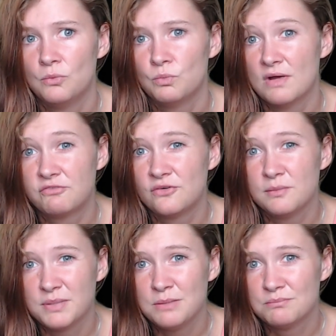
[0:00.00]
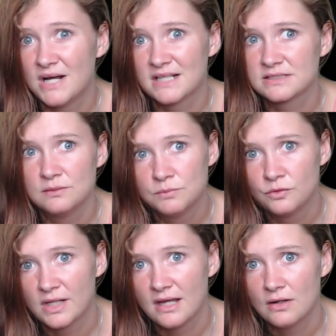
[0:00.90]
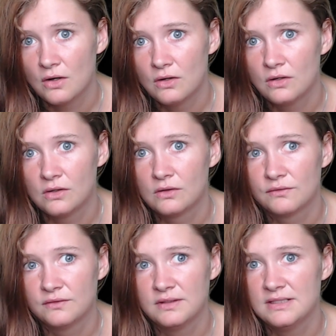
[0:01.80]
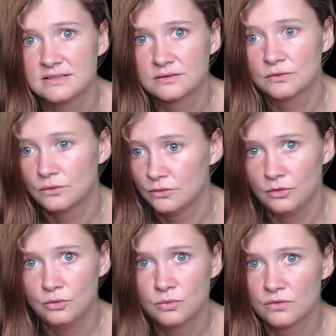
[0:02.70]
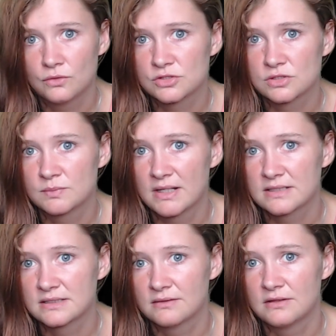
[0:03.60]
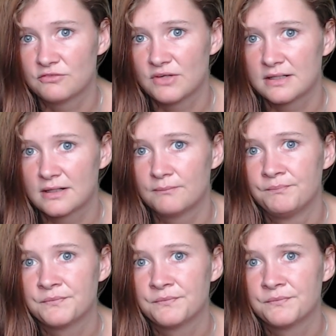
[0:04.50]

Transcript: whether it be Marty and Boudet or these new suspects that they find out.